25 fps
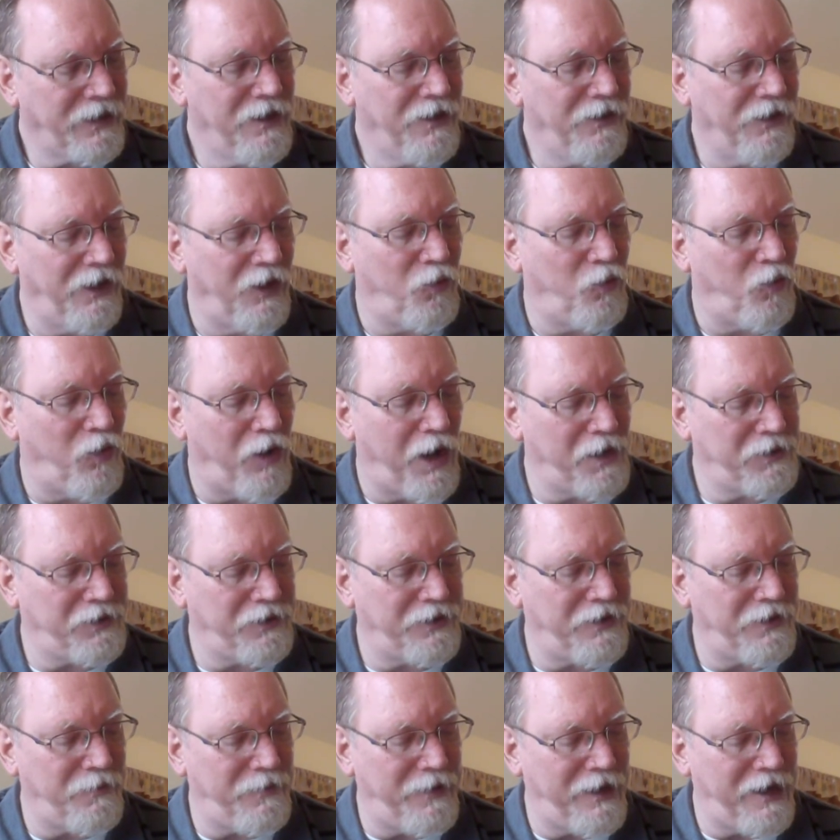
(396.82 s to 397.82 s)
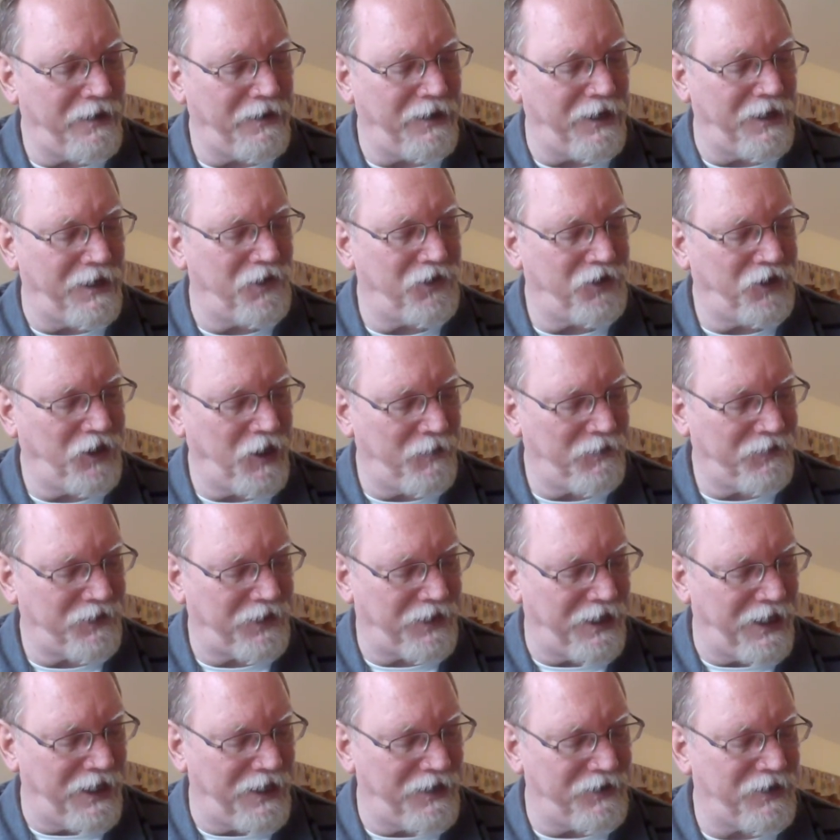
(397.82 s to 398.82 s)
They wandered about in
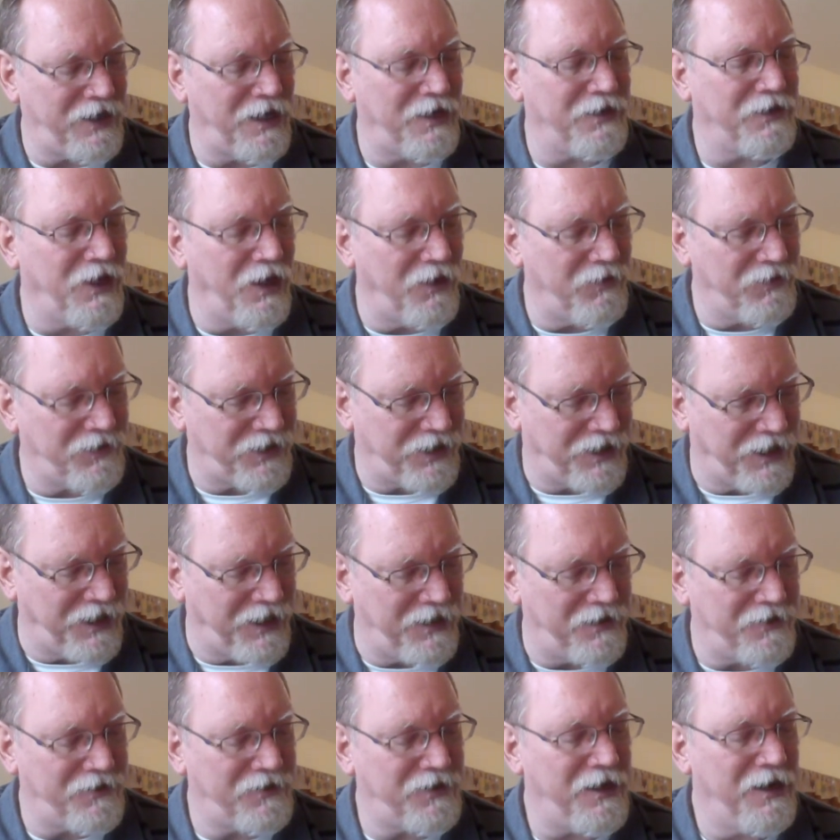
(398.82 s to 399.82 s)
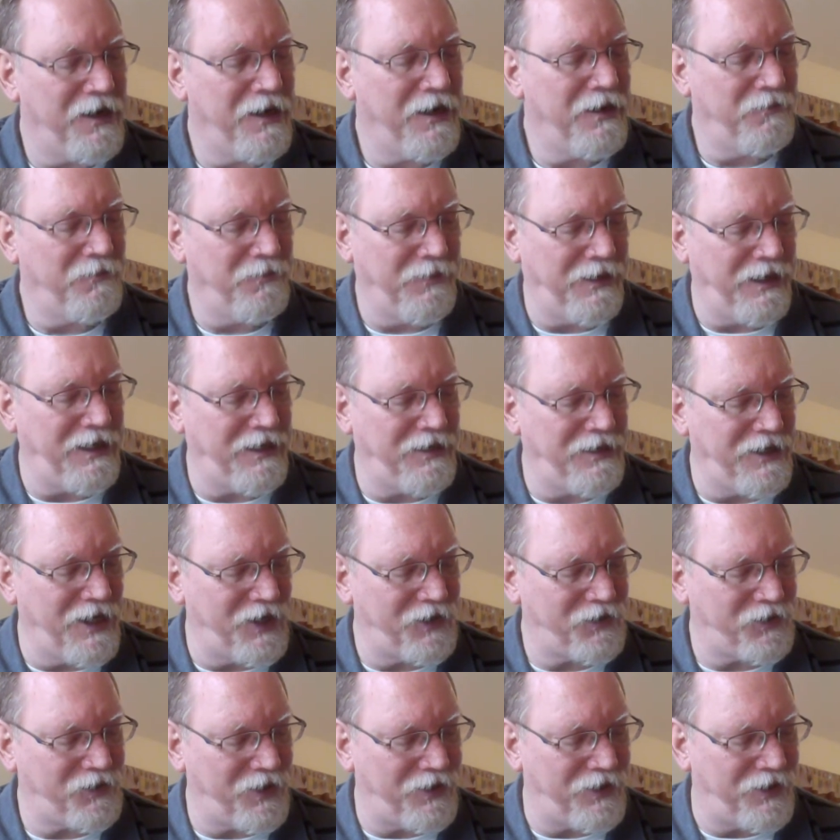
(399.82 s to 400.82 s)
sheepskins and goatskins, being
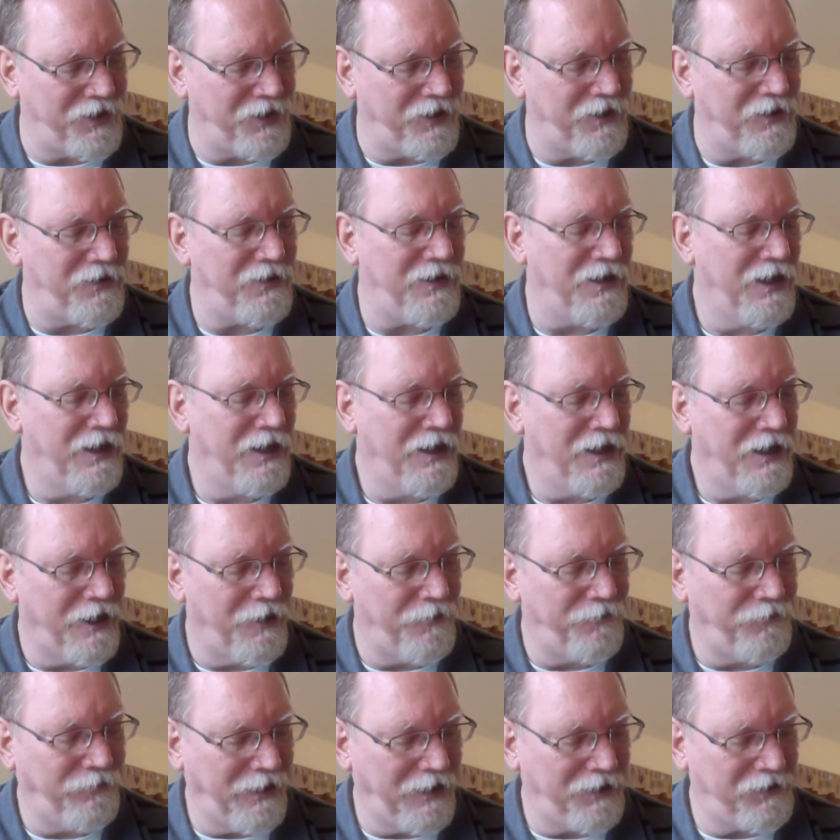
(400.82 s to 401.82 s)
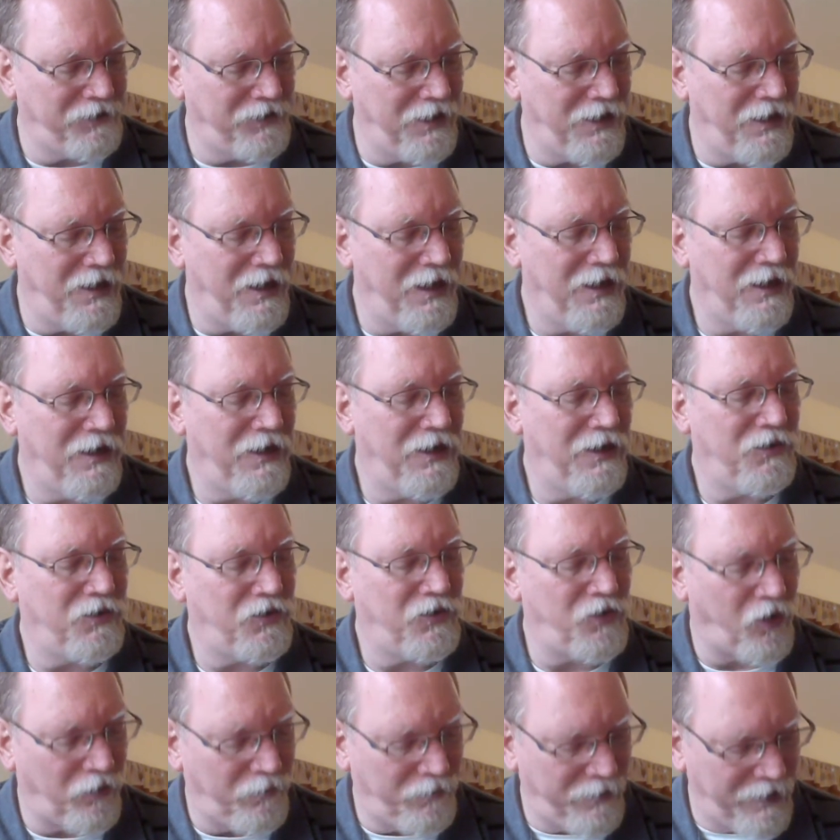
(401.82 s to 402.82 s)
destitute, afflicted,
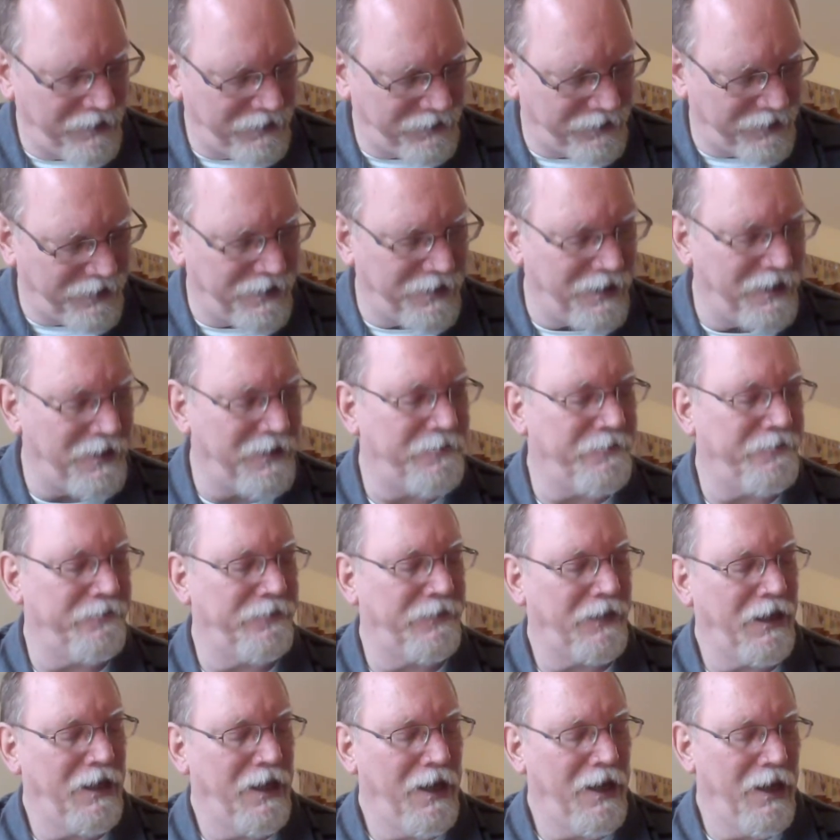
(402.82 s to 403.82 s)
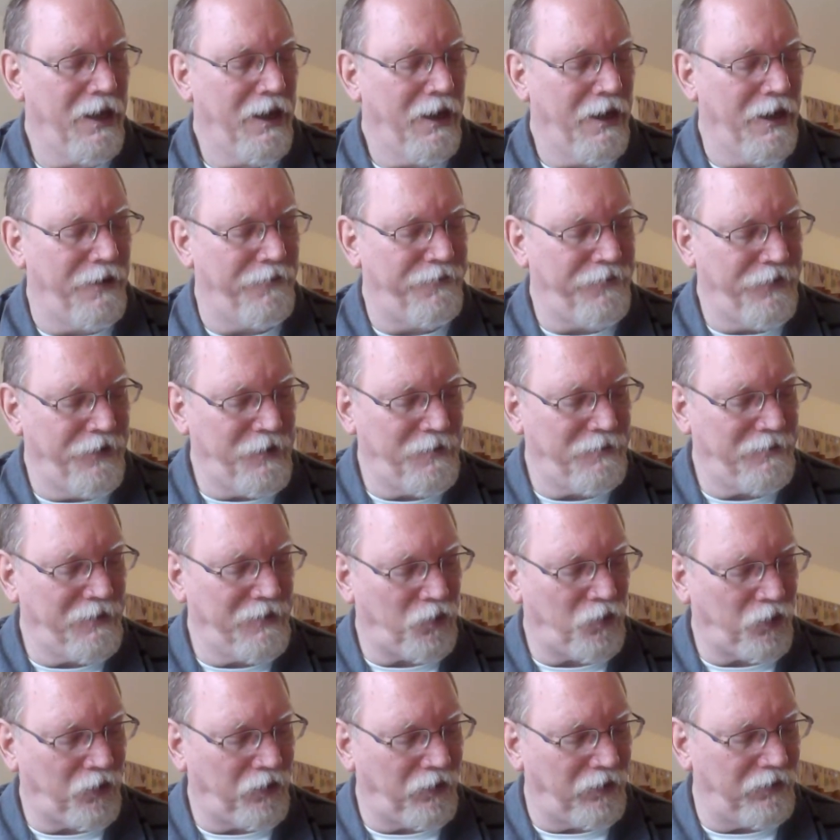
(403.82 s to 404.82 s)
tormented, of whom the
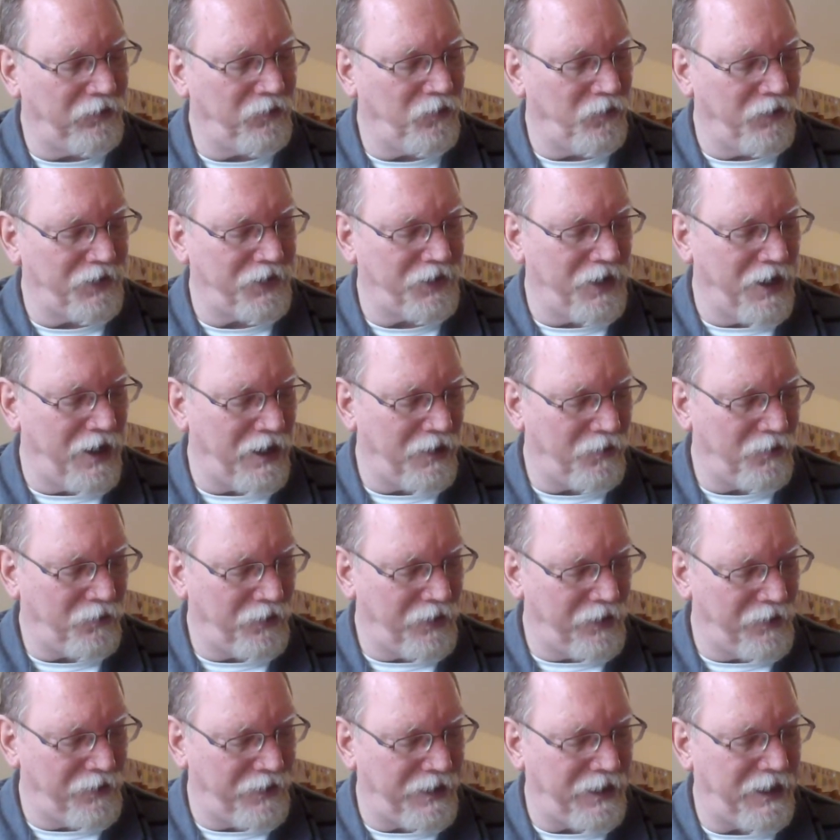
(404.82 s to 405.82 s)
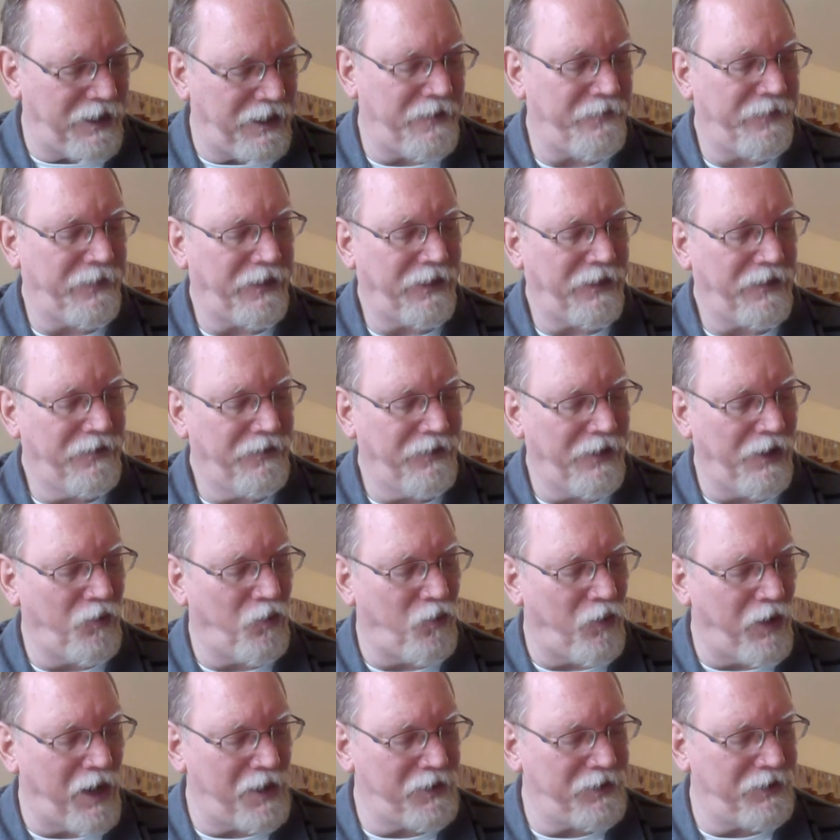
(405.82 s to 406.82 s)
world was not worthy they
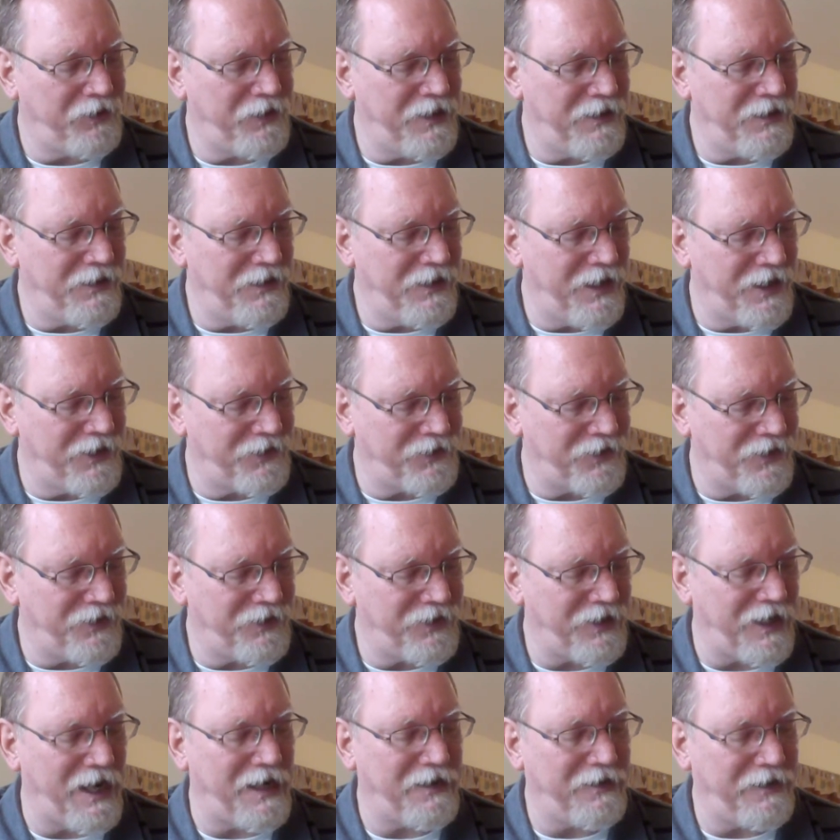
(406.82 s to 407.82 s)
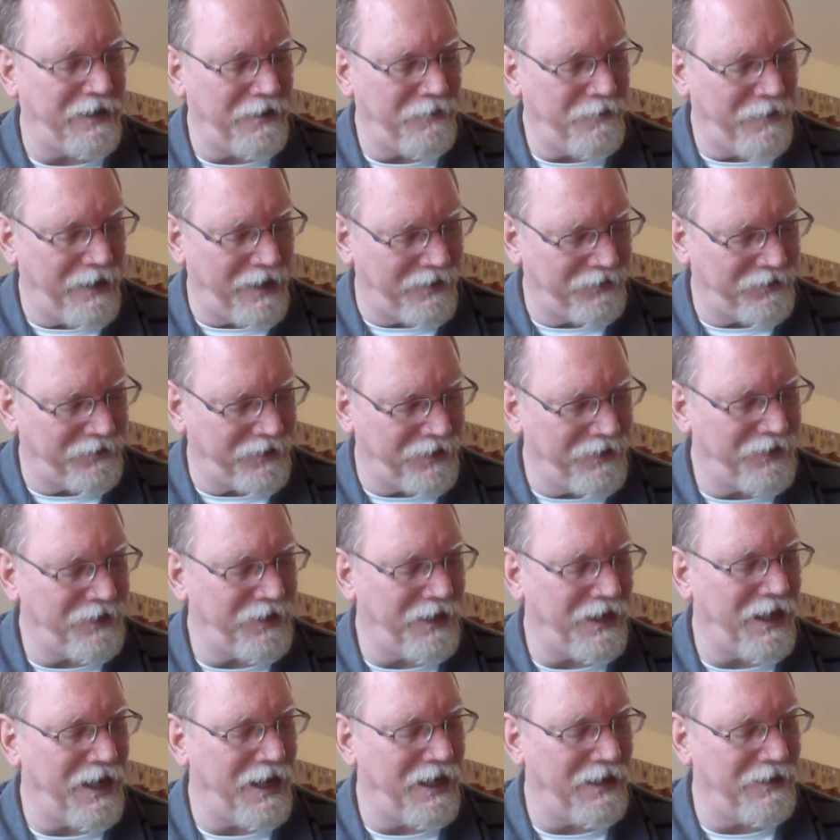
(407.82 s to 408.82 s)
wandered in deserts and in mountains
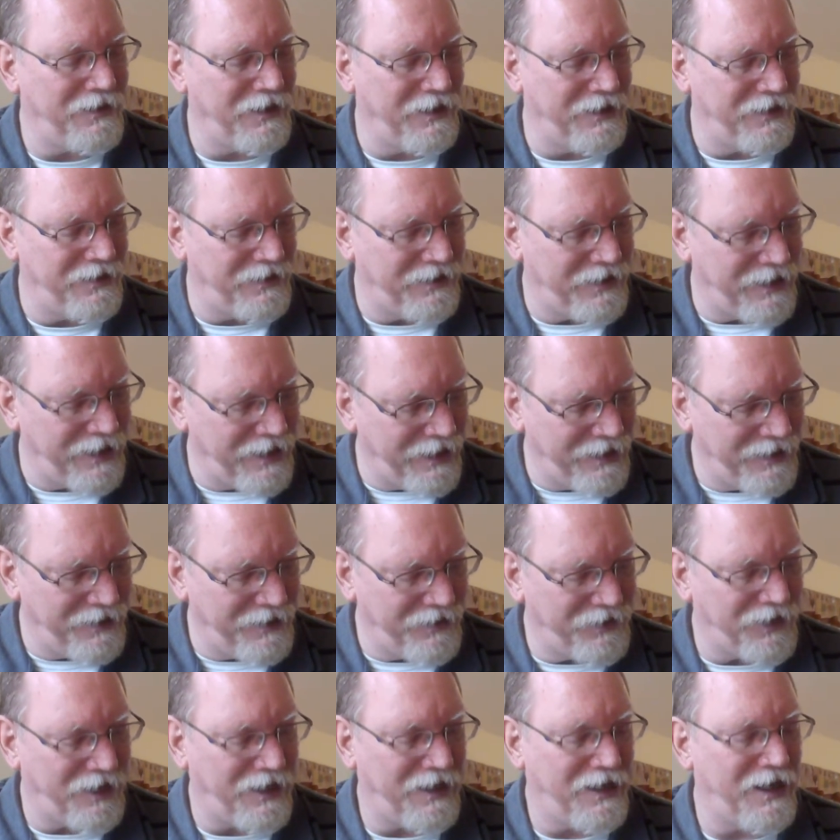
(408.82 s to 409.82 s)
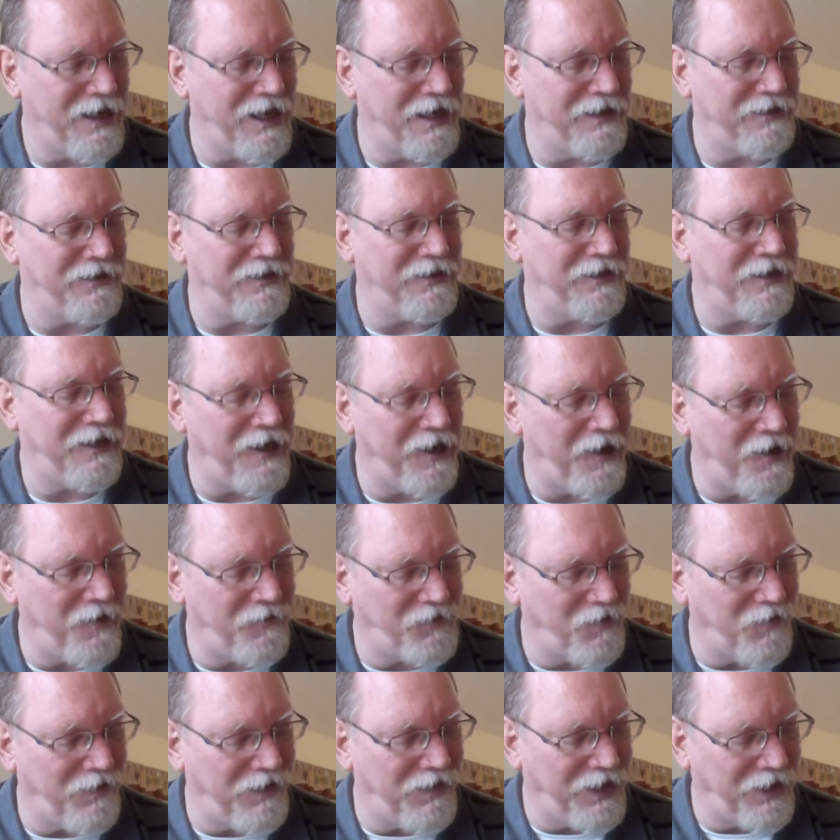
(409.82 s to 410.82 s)
and in dens and in caves
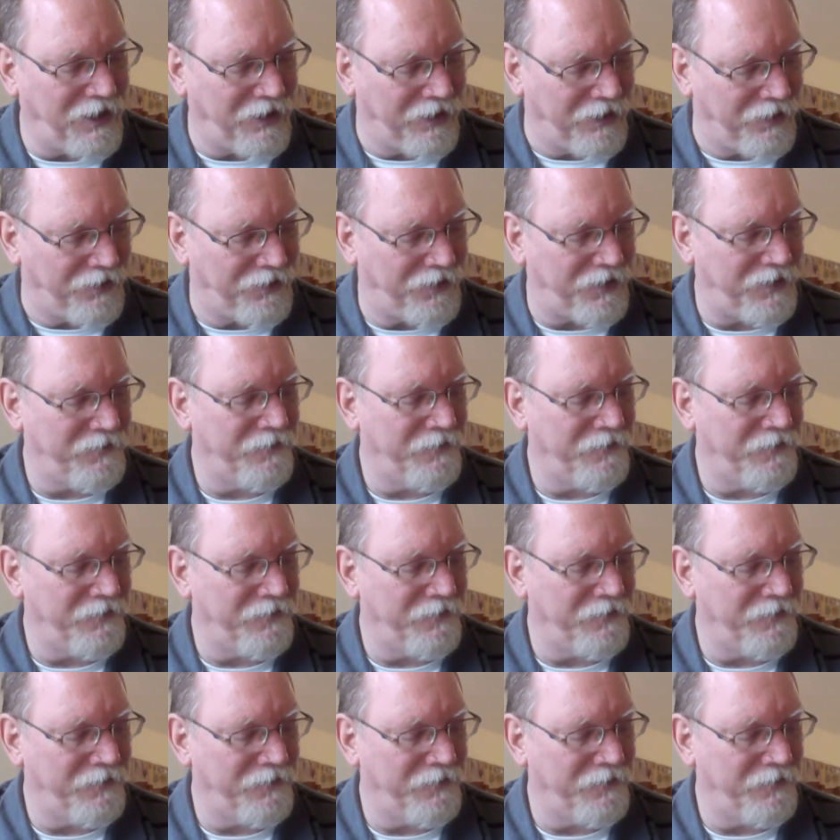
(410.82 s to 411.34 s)
of the earth.